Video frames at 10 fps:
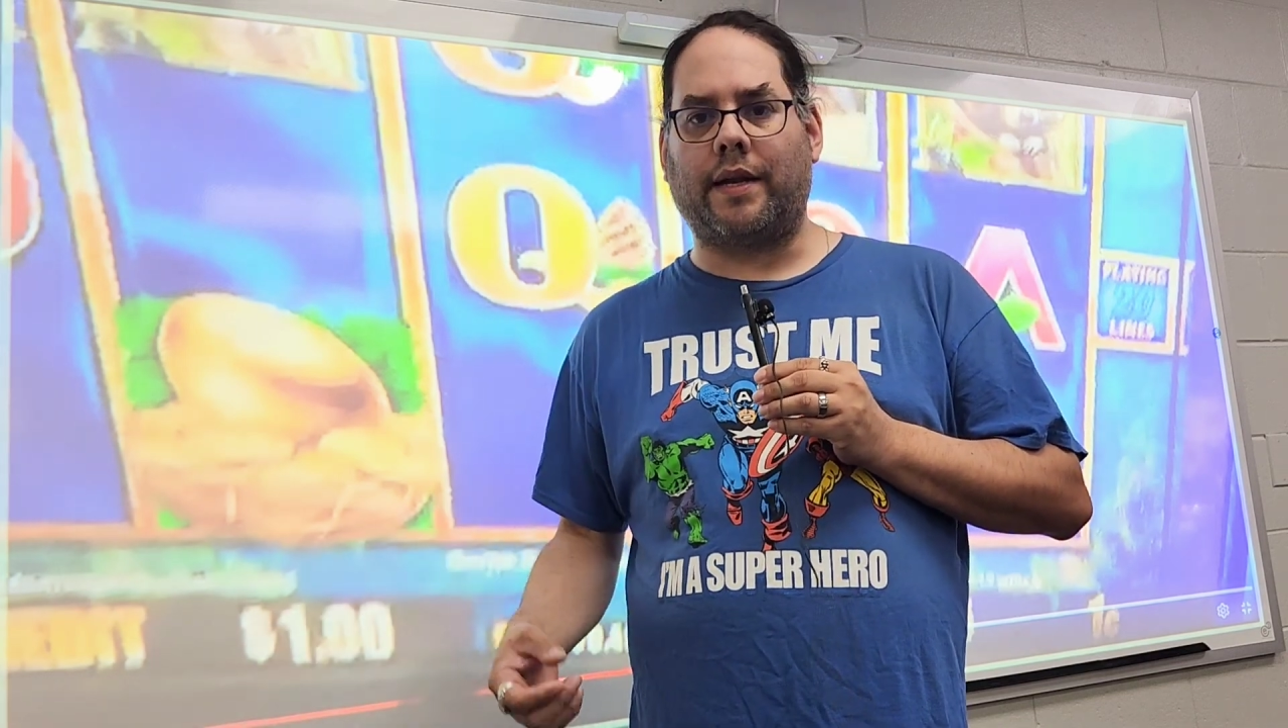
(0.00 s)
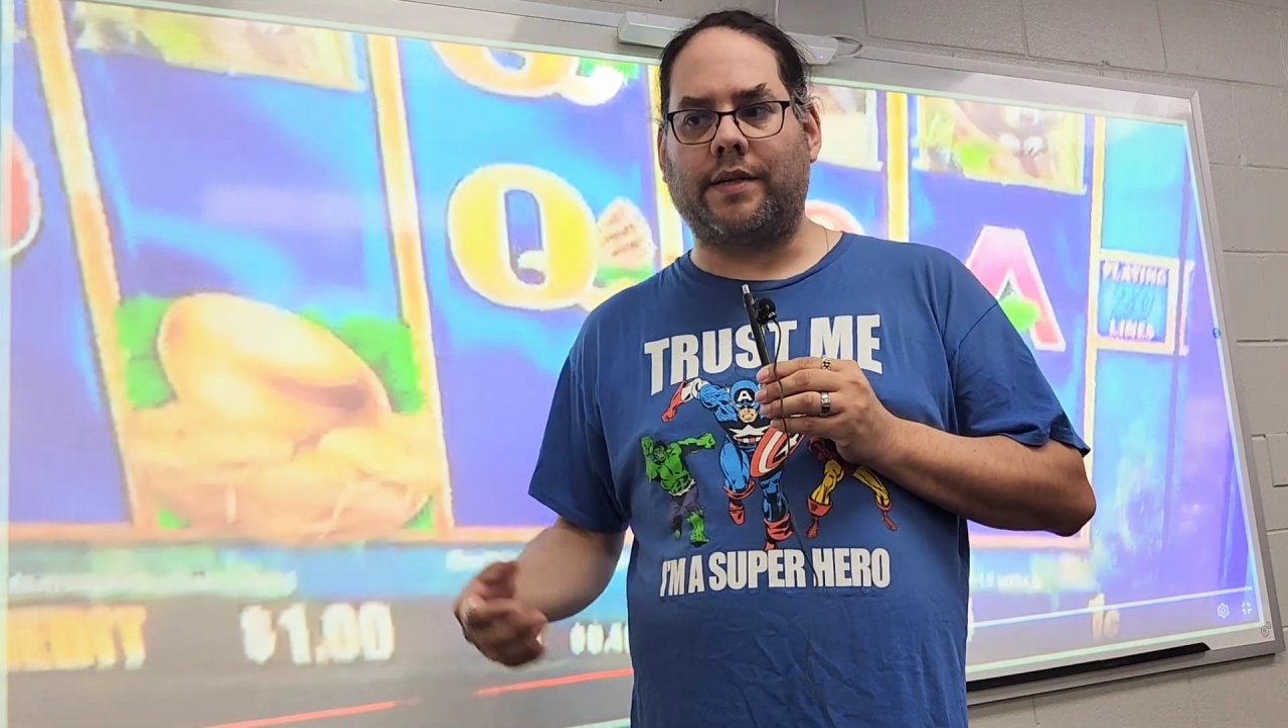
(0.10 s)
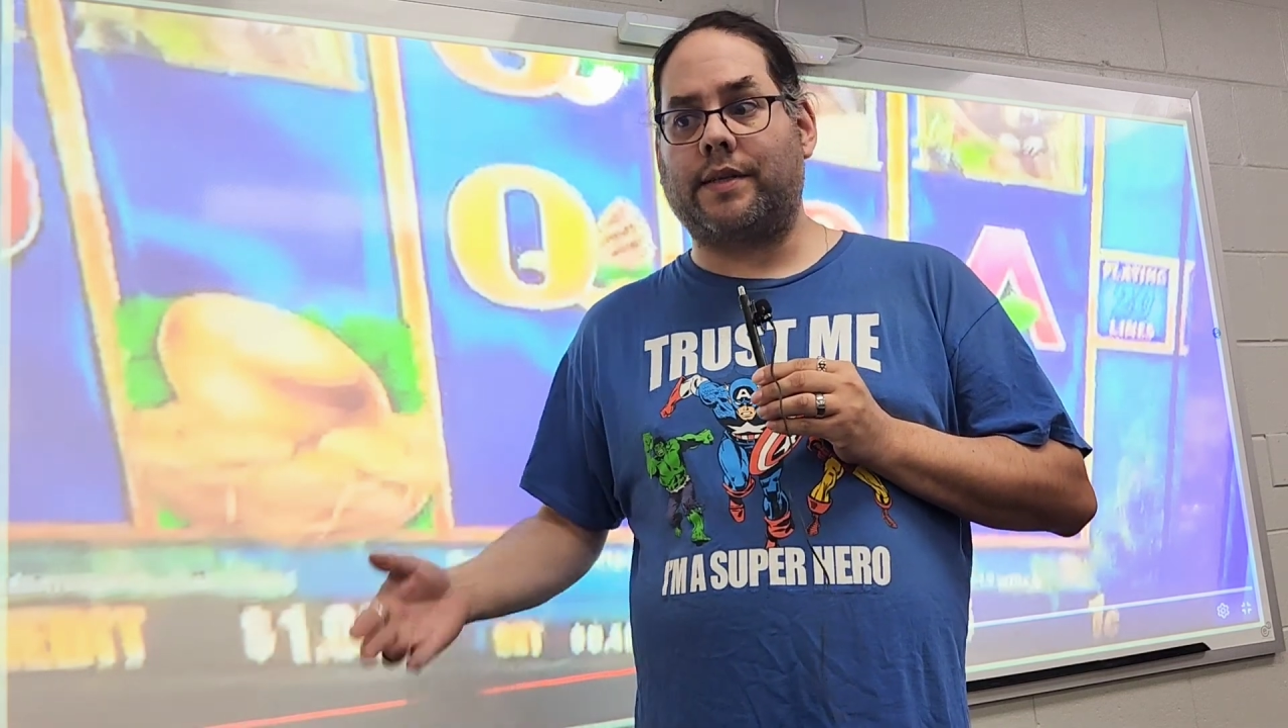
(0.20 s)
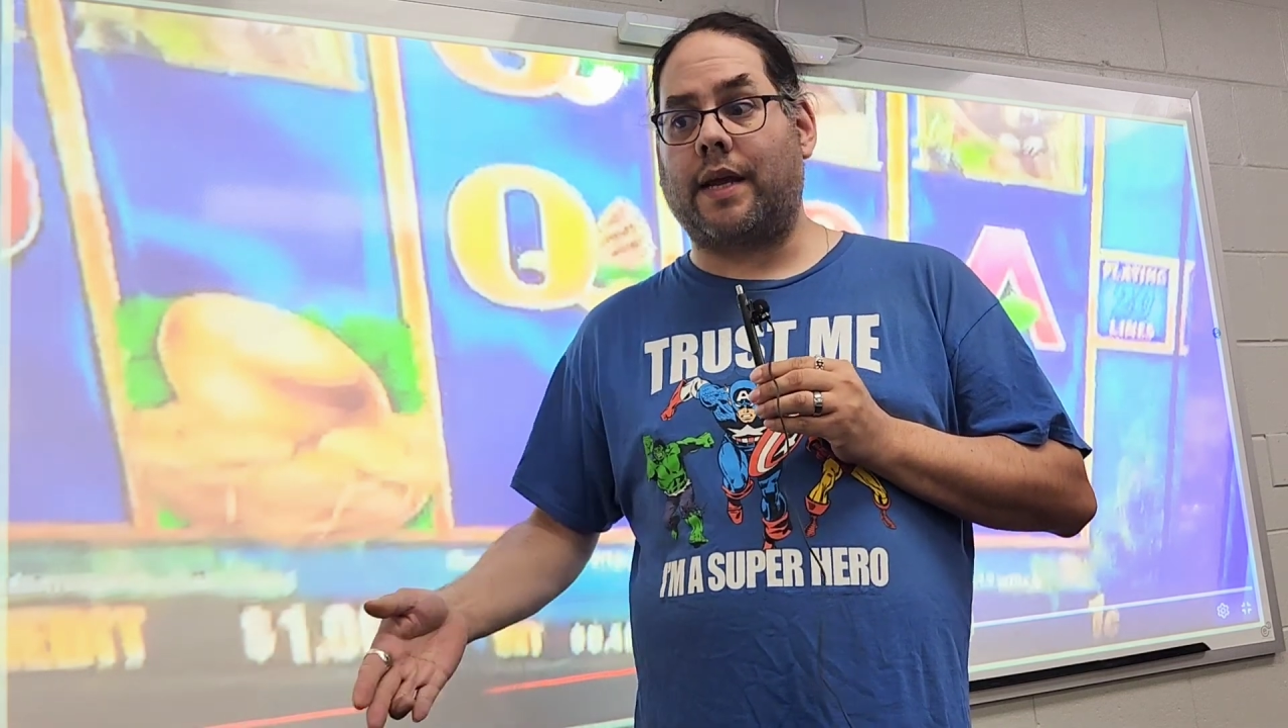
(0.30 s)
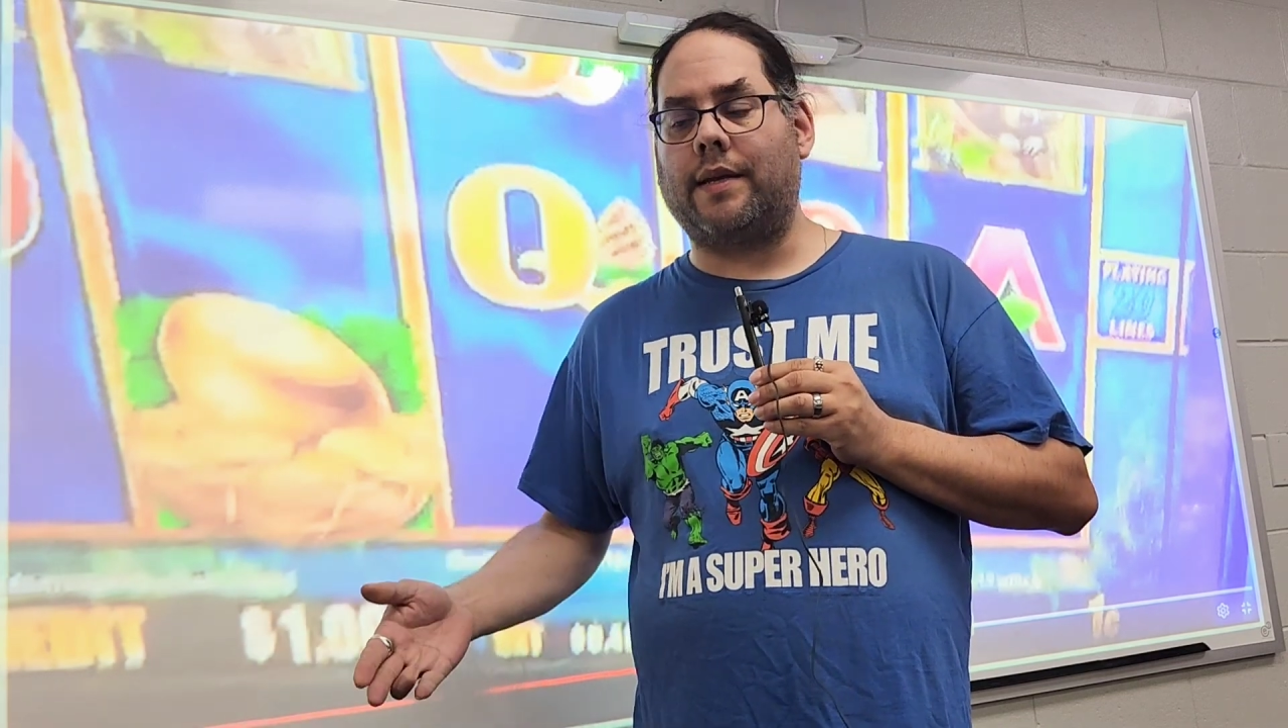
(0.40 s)
and it
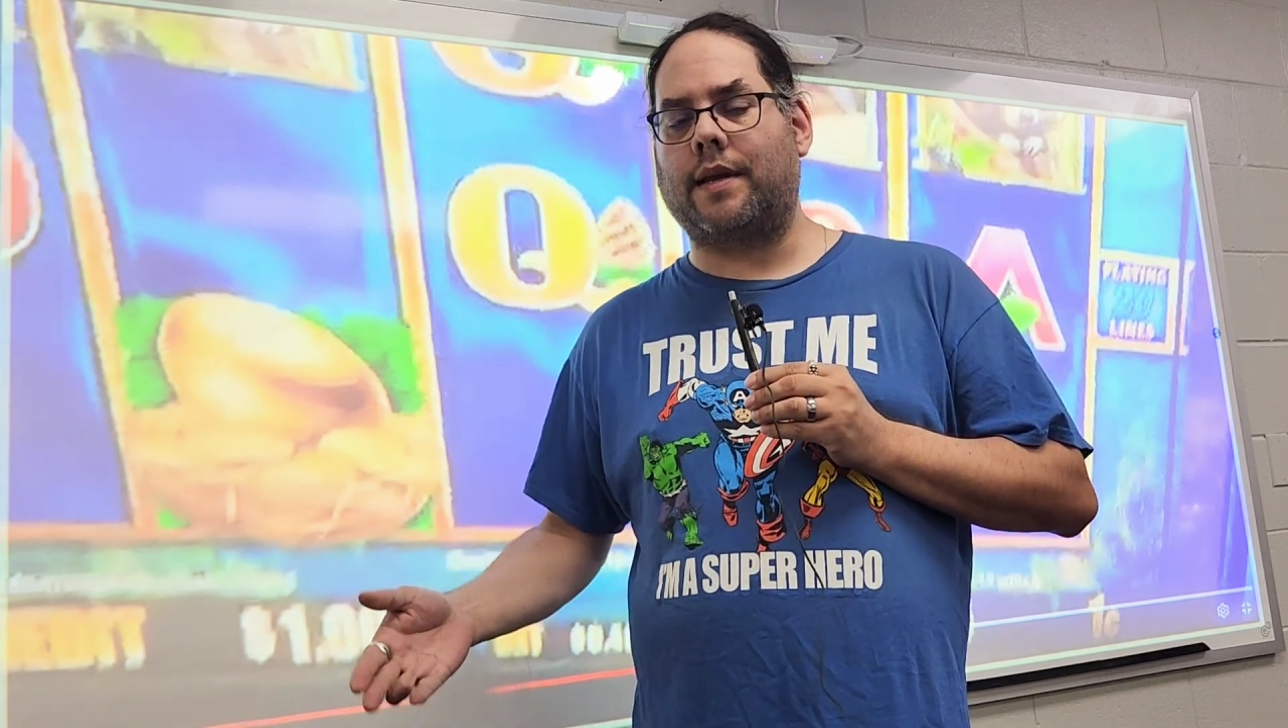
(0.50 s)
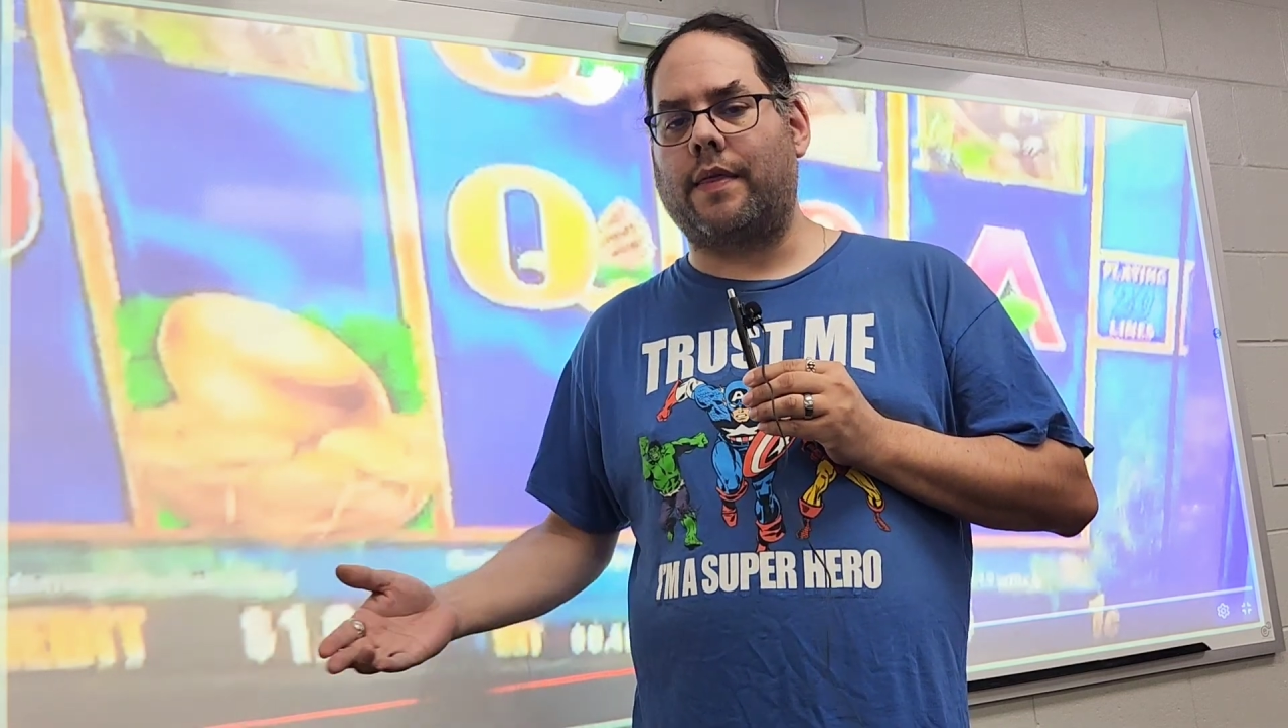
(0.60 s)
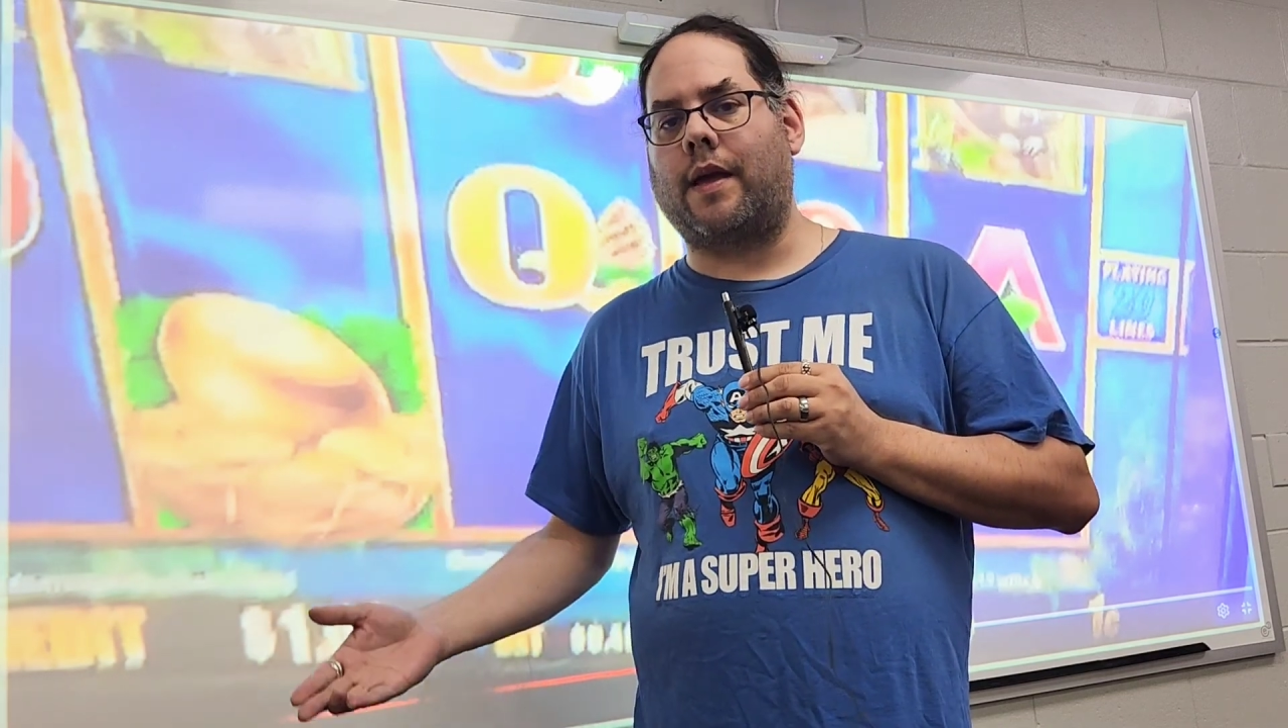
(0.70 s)
stays on